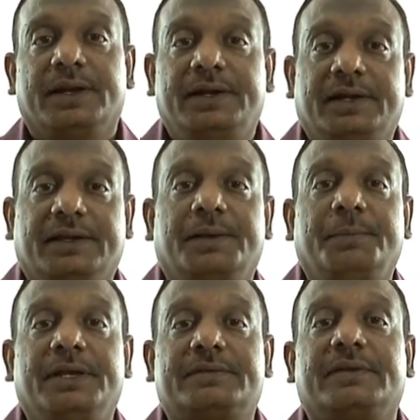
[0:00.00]

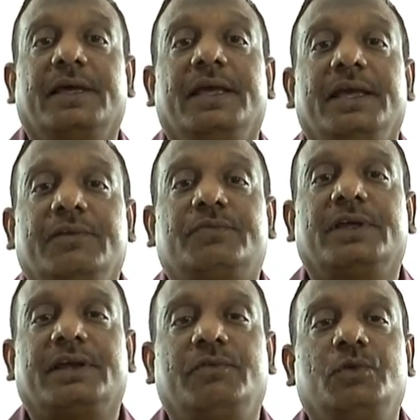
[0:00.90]
Determines if
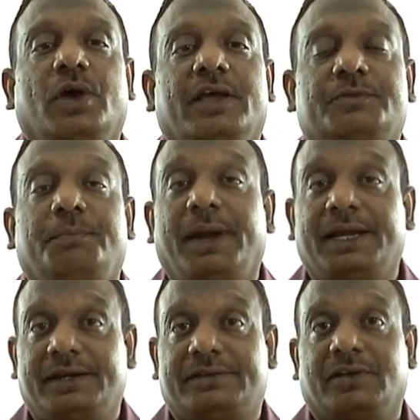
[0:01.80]
the review has
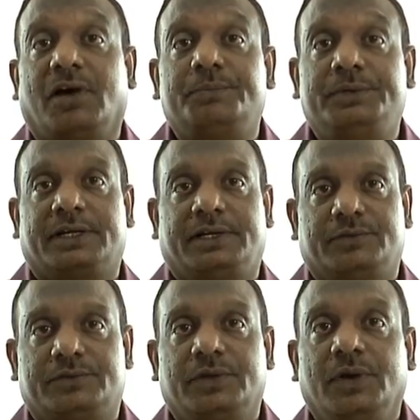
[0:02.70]
met its
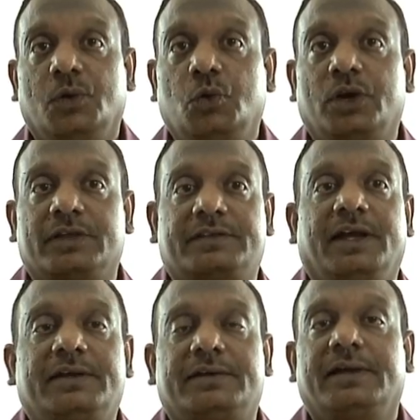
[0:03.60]
objectives. Who does
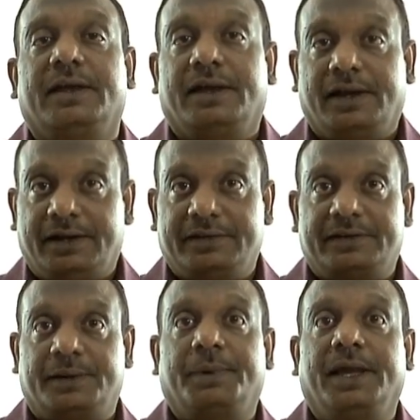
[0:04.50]
that? It is
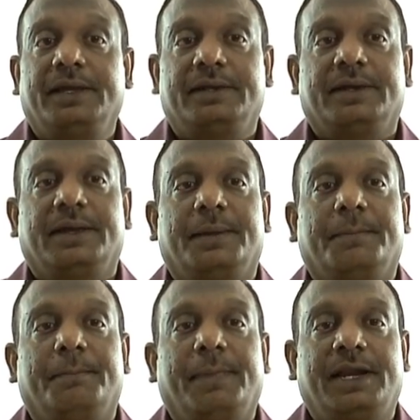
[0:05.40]
done by
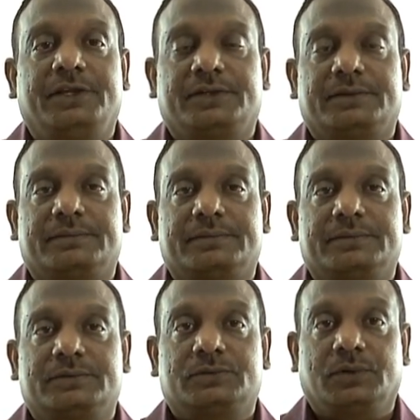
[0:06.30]
manager.
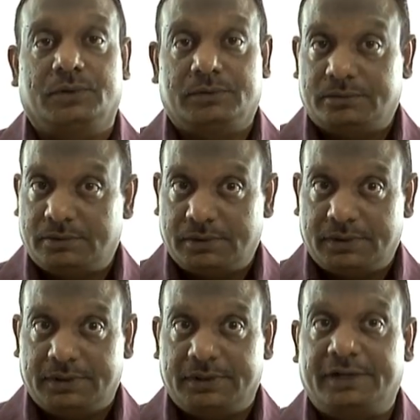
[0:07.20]
So
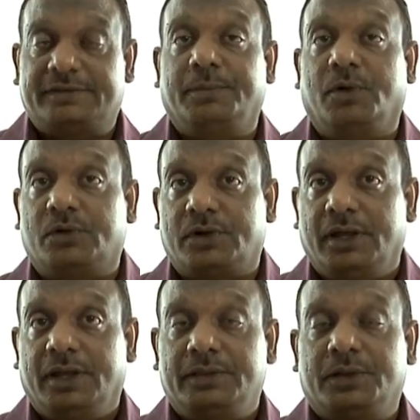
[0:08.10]
that's about
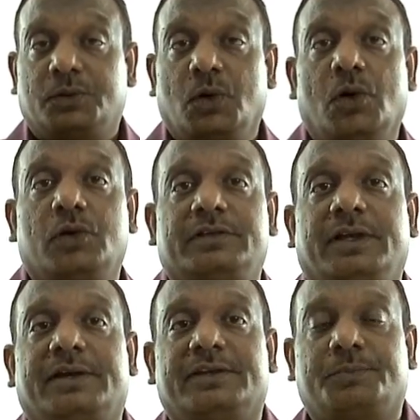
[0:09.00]
the roles
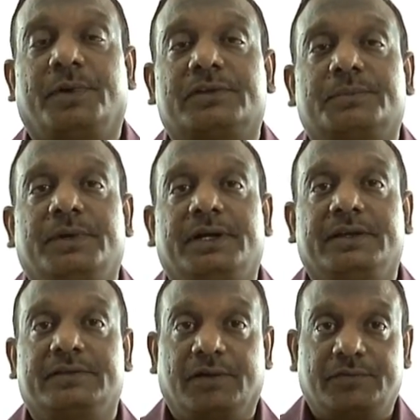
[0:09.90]
and
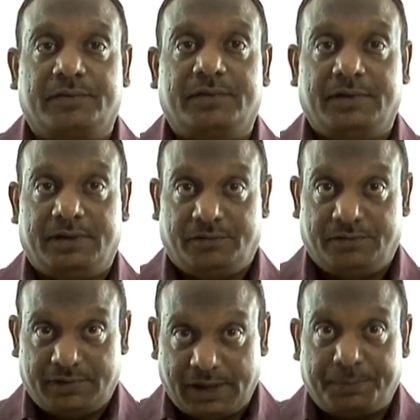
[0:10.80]
responsibilities of
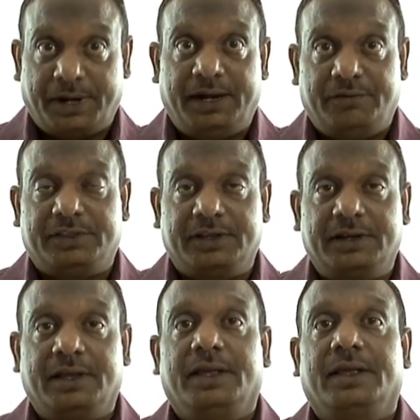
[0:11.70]
applied
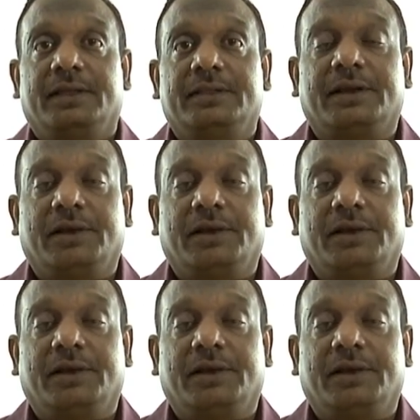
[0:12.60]
within the